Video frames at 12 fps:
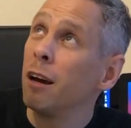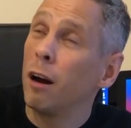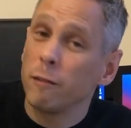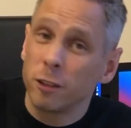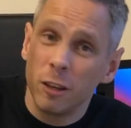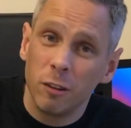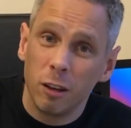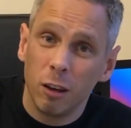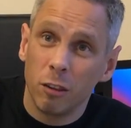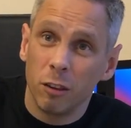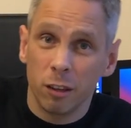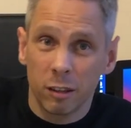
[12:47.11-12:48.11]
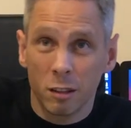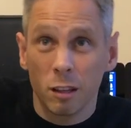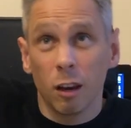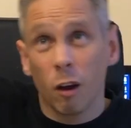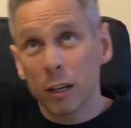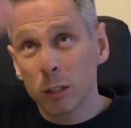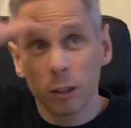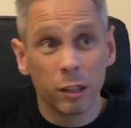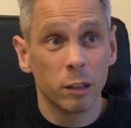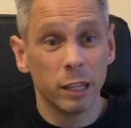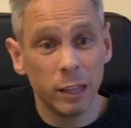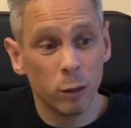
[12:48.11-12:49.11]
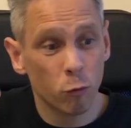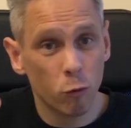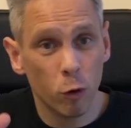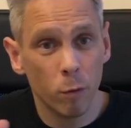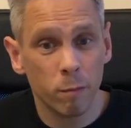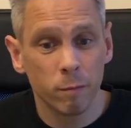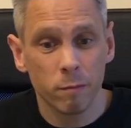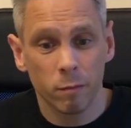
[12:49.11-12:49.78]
I've turned the lights on in the room.